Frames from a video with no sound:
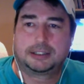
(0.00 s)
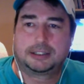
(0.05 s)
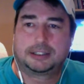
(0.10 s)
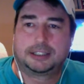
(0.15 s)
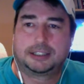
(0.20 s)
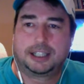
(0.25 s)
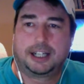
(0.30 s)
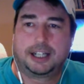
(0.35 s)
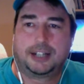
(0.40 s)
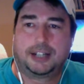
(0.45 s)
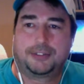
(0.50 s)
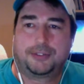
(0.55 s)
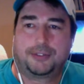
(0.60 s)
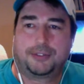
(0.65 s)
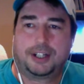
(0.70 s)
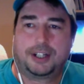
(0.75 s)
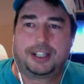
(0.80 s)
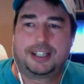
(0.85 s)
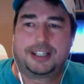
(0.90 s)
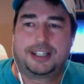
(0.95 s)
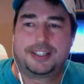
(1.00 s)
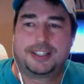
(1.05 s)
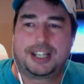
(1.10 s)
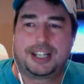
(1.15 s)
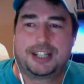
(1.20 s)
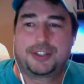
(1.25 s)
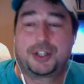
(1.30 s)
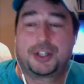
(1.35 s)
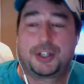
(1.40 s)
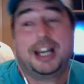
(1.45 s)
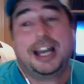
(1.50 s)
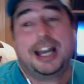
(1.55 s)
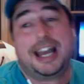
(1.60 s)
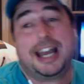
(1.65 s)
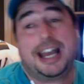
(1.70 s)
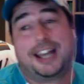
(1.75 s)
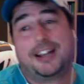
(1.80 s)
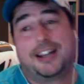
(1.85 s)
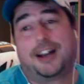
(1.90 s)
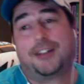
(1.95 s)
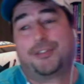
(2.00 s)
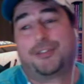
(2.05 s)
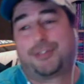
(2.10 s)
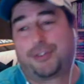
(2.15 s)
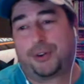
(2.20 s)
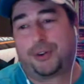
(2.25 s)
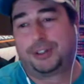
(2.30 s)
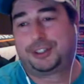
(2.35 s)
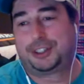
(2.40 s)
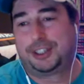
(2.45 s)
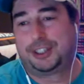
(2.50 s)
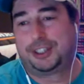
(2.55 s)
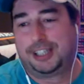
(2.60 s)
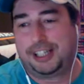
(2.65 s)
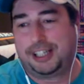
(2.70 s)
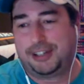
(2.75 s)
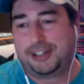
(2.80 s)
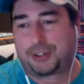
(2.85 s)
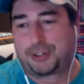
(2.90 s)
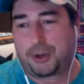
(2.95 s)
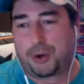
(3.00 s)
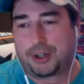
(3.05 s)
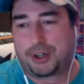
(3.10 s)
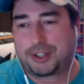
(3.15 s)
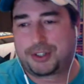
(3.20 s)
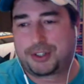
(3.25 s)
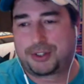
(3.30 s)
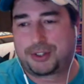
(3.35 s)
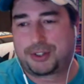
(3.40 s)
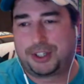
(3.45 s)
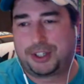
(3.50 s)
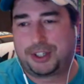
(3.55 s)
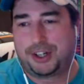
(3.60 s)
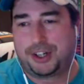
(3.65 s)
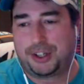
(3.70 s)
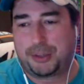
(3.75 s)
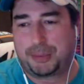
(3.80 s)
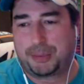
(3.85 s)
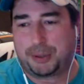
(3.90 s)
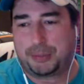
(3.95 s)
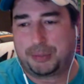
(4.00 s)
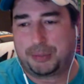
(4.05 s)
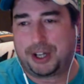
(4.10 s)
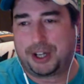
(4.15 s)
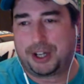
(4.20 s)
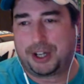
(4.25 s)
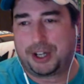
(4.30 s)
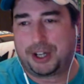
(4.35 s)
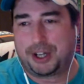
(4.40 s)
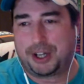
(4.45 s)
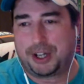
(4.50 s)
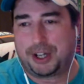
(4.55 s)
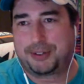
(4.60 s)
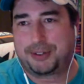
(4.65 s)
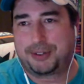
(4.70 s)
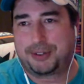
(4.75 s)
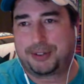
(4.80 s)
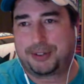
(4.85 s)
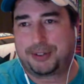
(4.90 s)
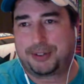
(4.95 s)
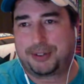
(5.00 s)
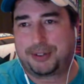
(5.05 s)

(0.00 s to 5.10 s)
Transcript: God, what is it? Unfortunately, of course, you put me on the spot with this.